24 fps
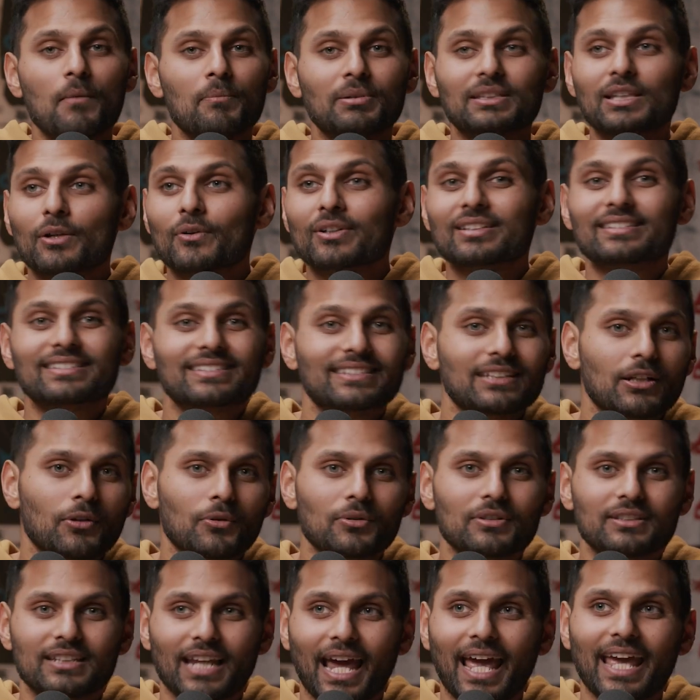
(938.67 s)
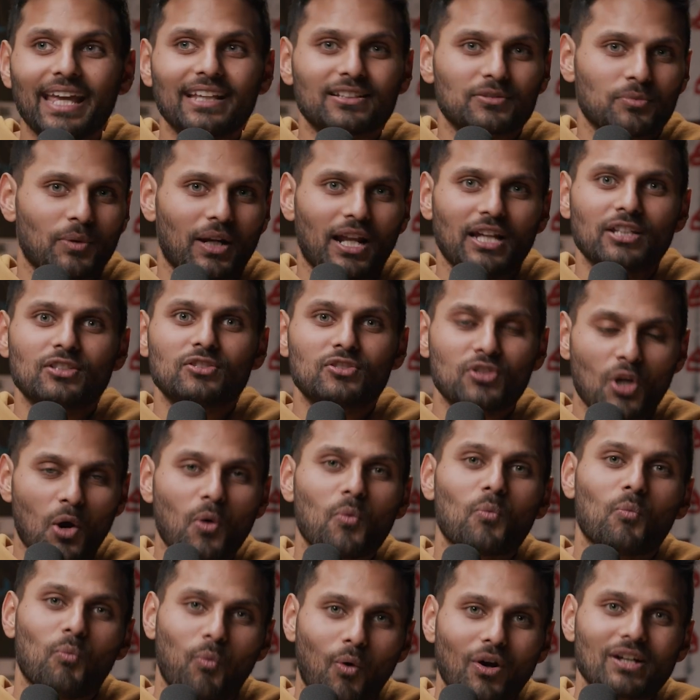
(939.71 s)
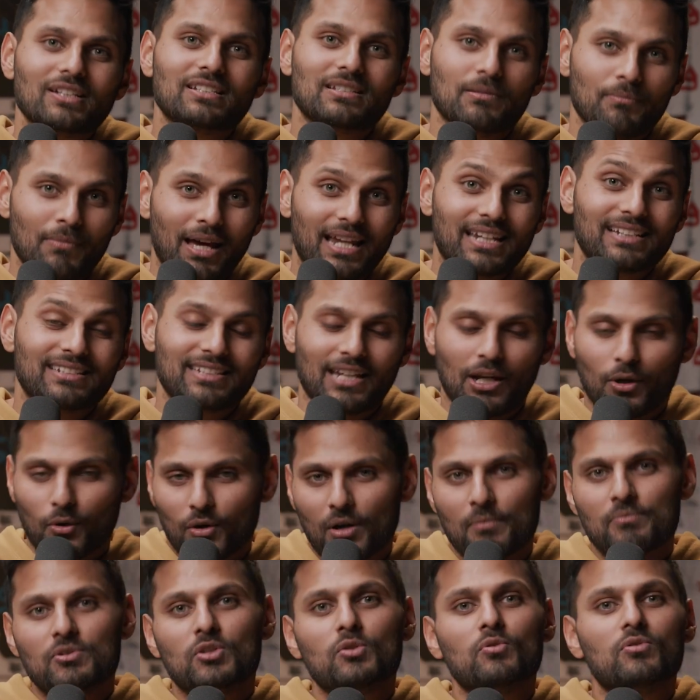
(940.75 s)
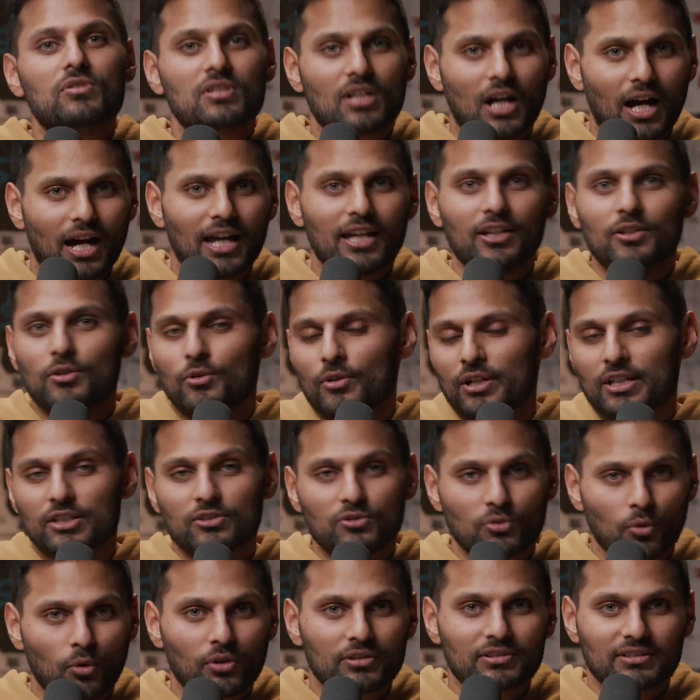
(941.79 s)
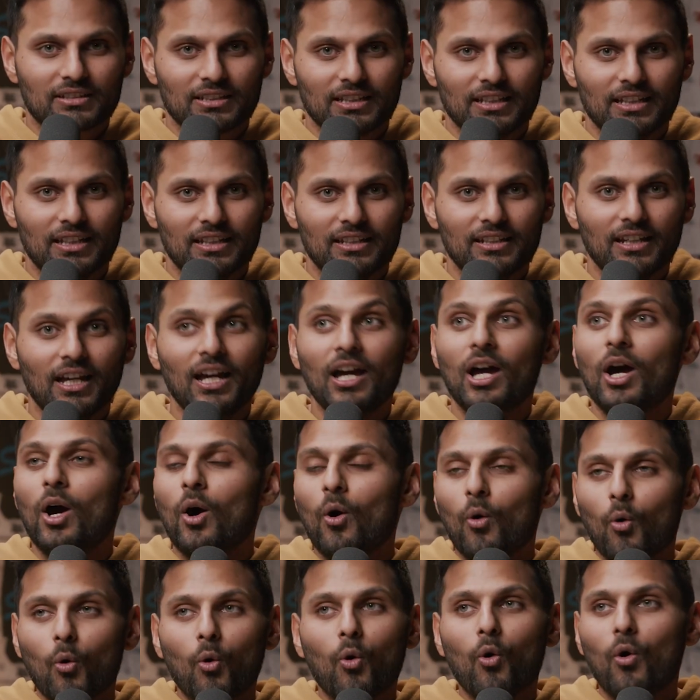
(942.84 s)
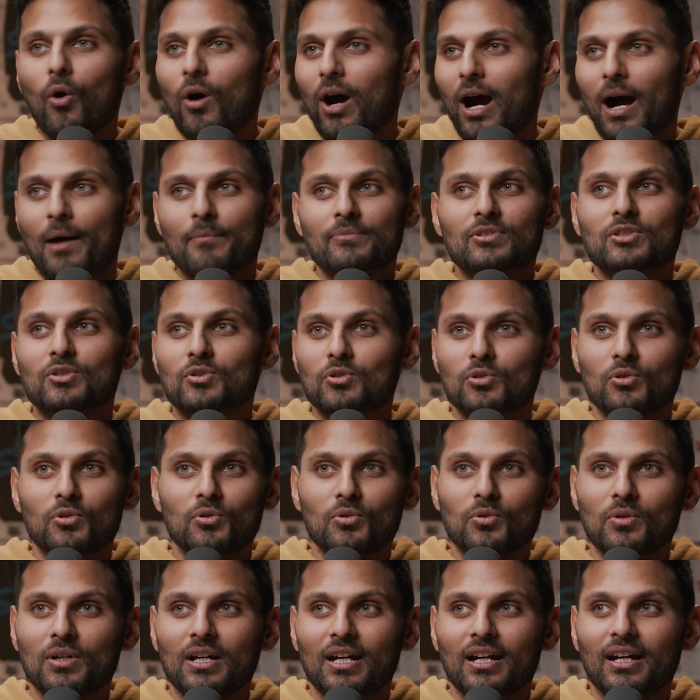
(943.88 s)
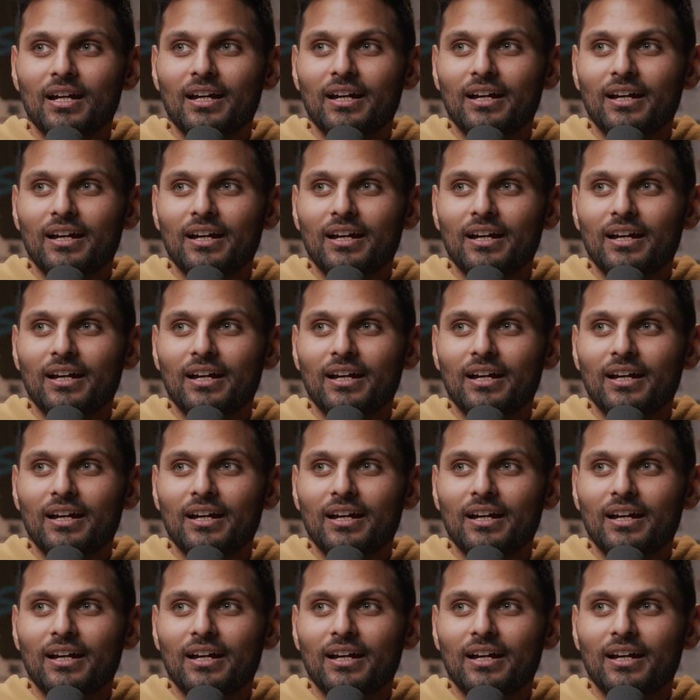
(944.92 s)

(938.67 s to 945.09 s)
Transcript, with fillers: but there are still days when I don't want to meditate, or I'm too tired or exhausted, or I'm too